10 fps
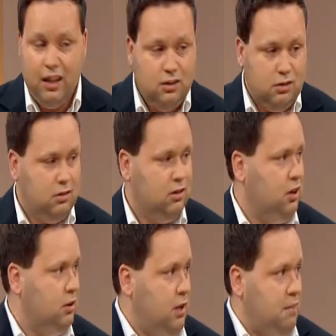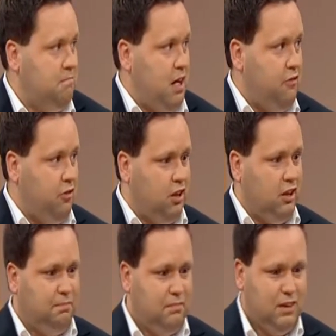I got enough talent? You know,
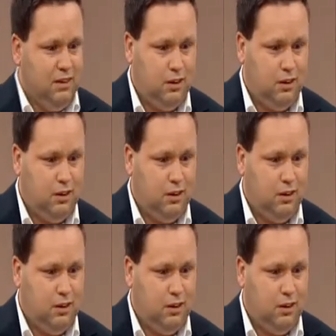have I,